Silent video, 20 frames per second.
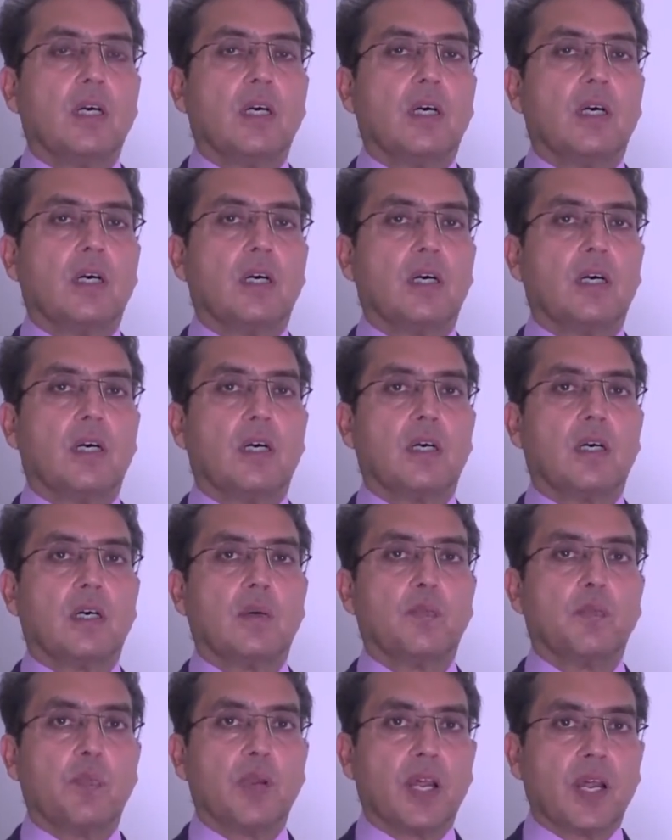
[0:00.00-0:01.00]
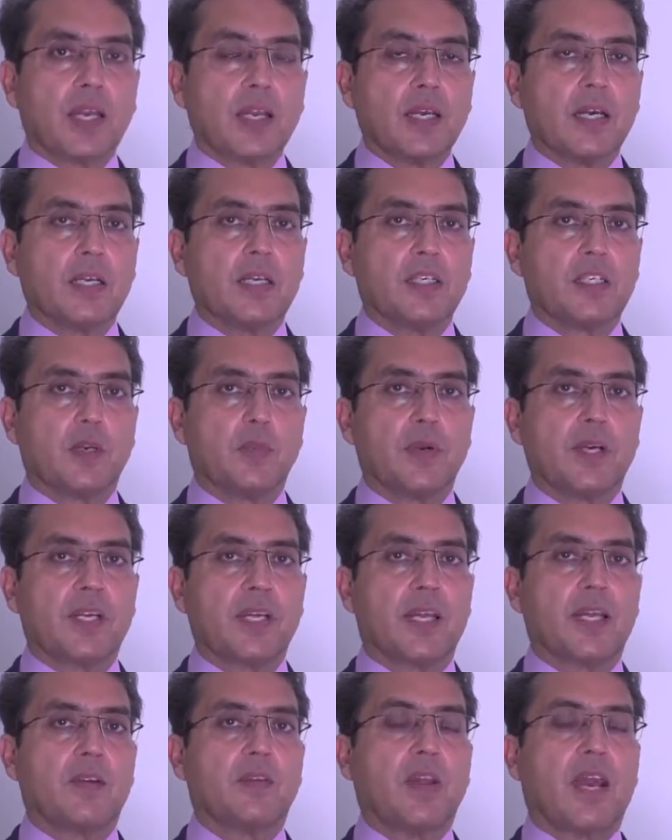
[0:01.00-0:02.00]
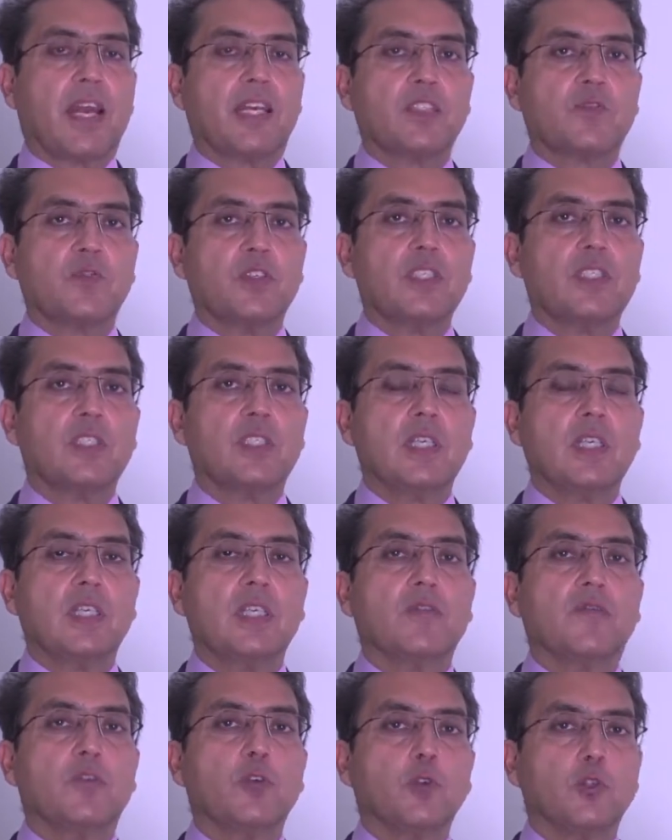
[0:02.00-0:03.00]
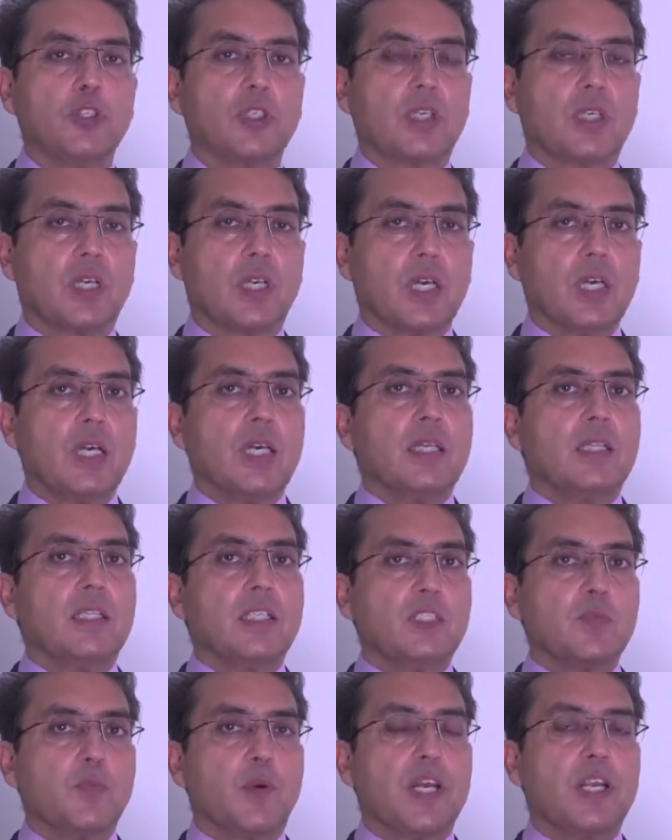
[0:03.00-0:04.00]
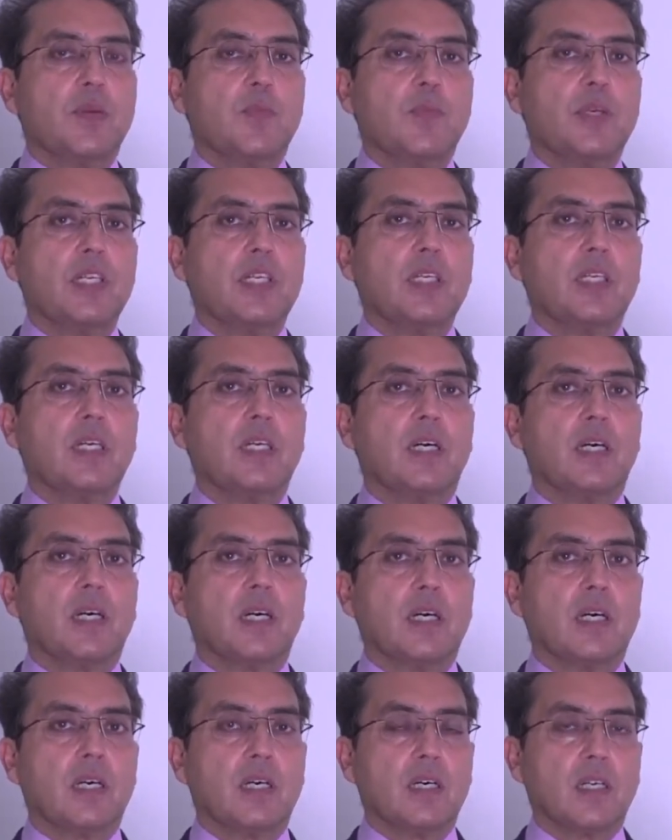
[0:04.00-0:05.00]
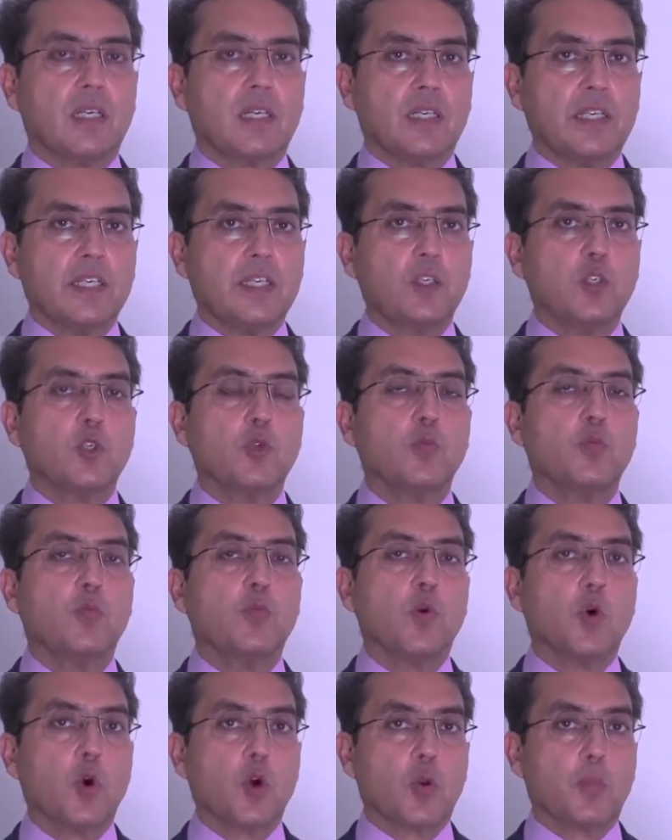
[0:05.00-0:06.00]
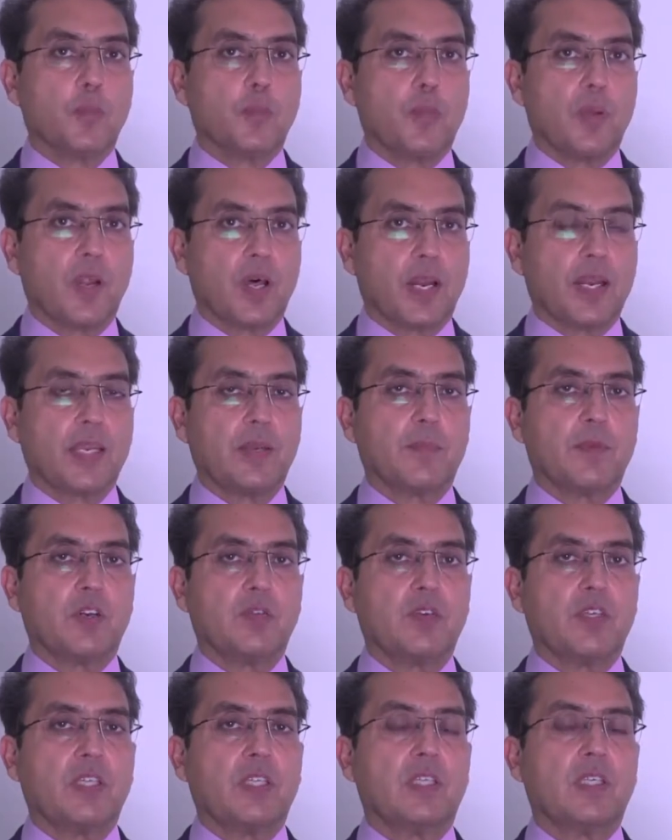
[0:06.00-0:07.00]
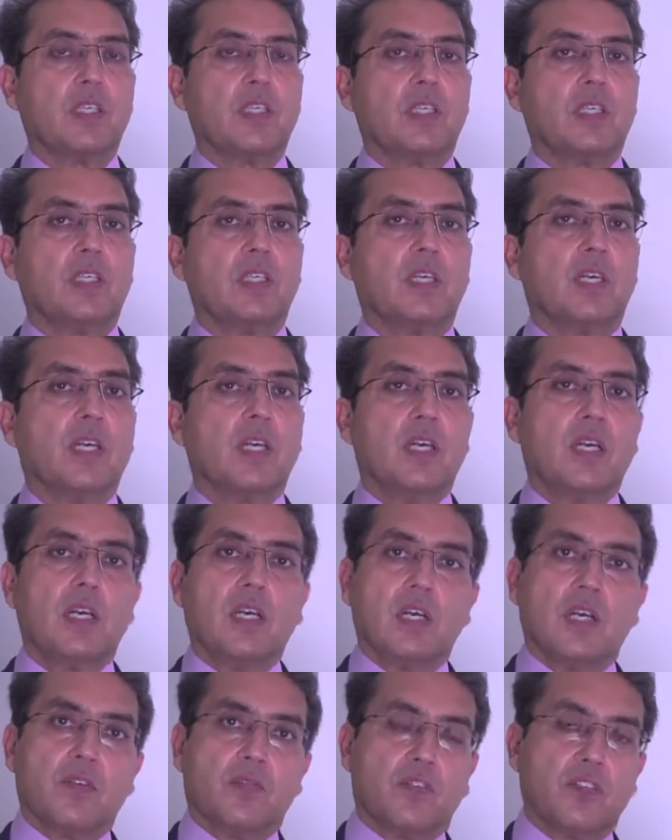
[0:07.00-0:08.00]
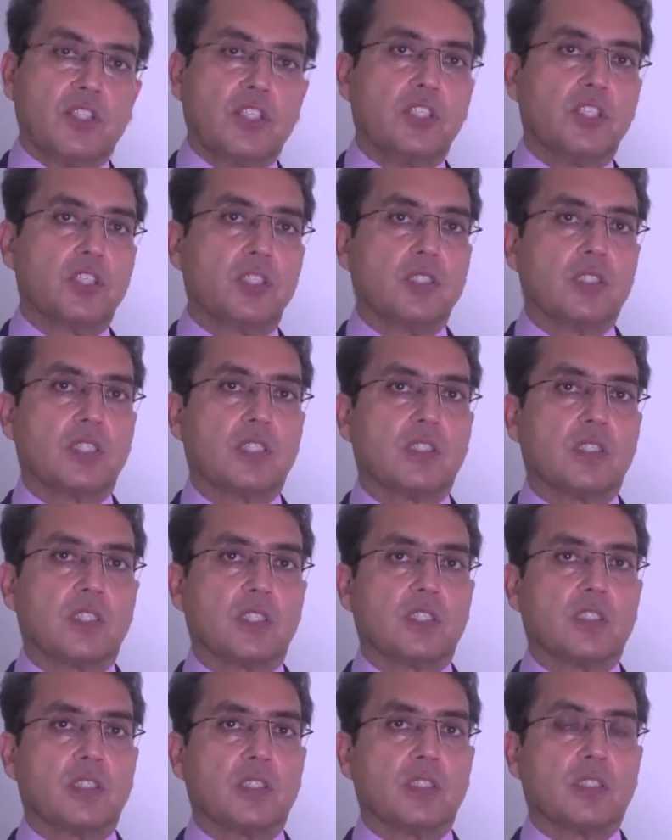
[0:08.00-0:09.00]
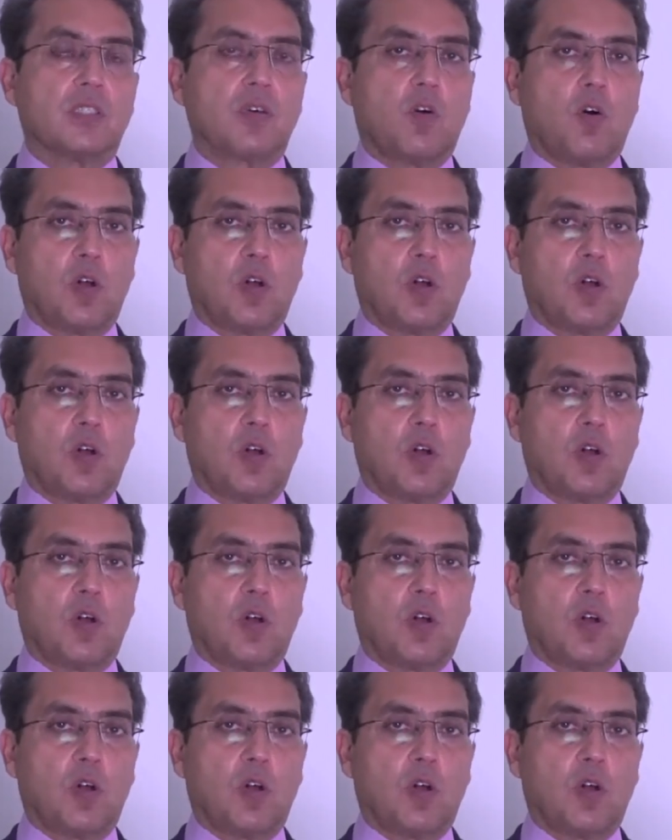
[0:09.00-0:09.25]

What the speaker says: blurring a little bit, and as we see in the future, this might be leading to more blurring between the physicians and surgeons.